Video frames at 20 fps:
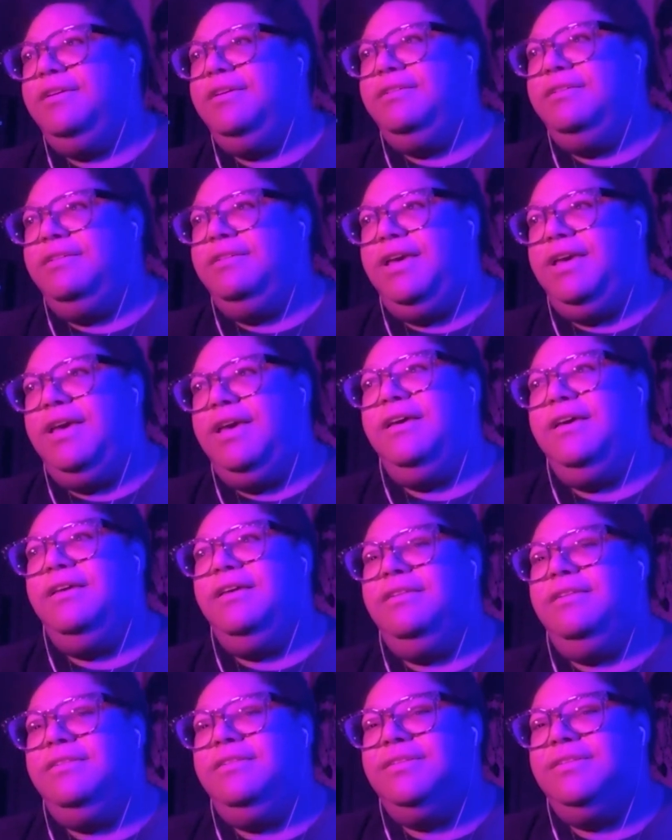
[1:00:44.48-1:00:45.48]

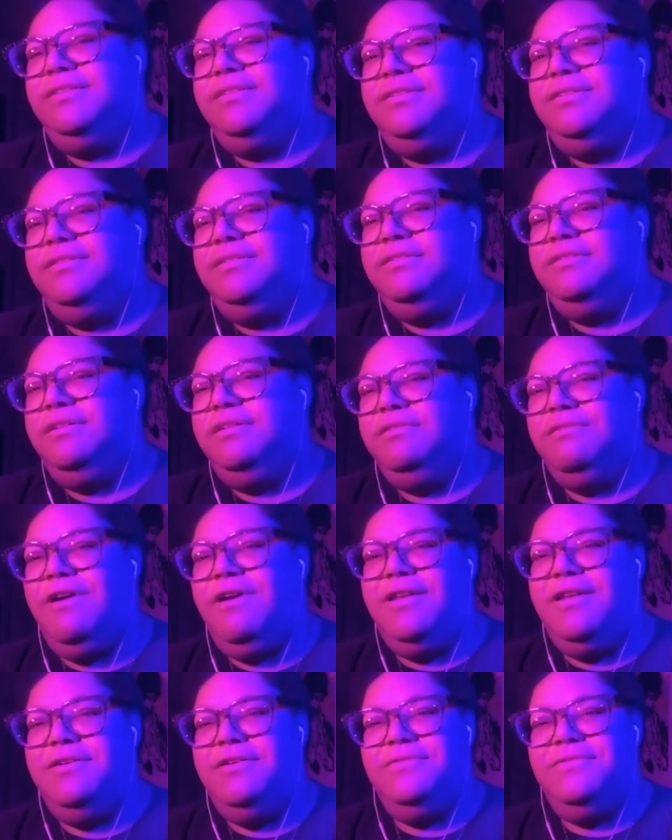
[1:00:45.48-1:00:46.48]
and a
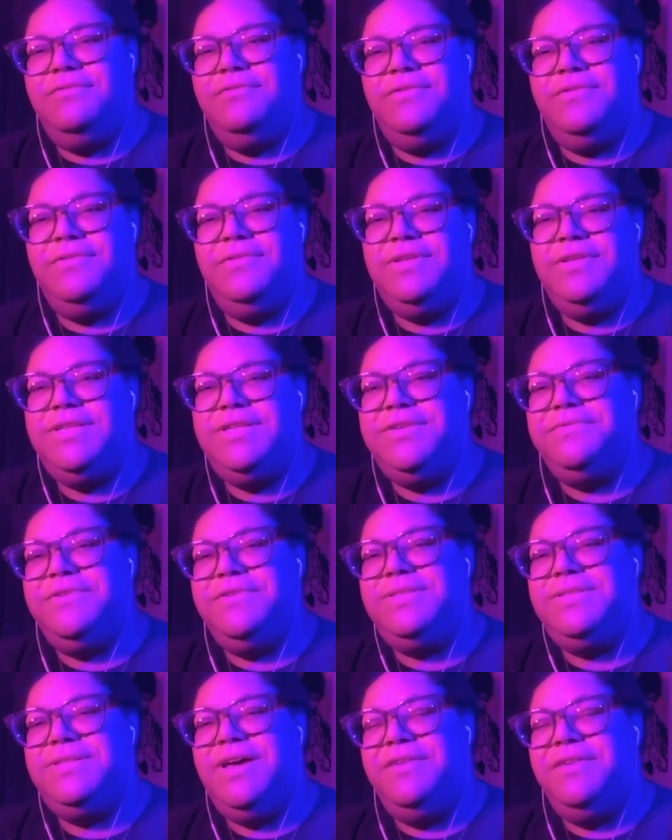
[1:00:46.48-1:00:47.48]
lot of
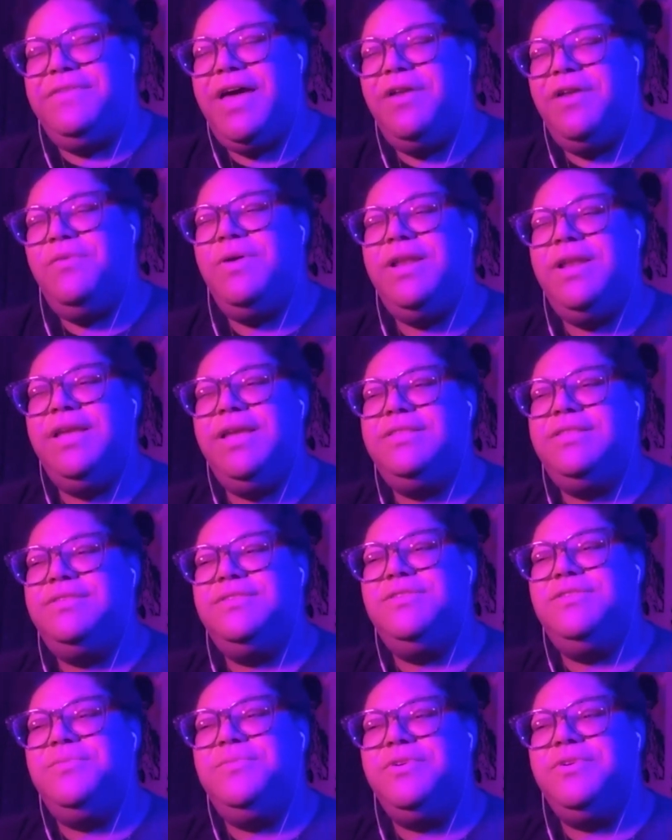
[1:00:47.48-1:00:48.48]
different stuff. I don't want to get
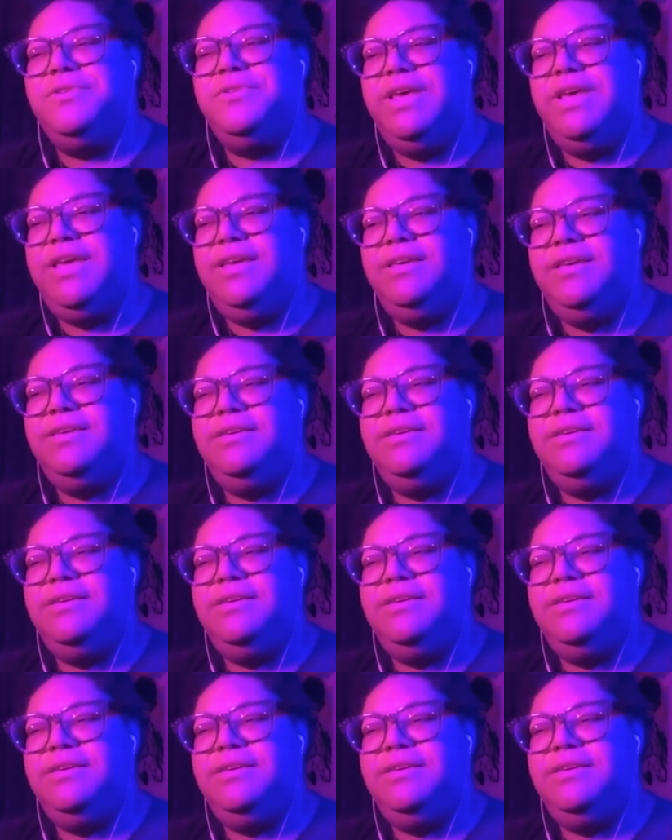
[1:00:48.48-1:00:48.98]
super like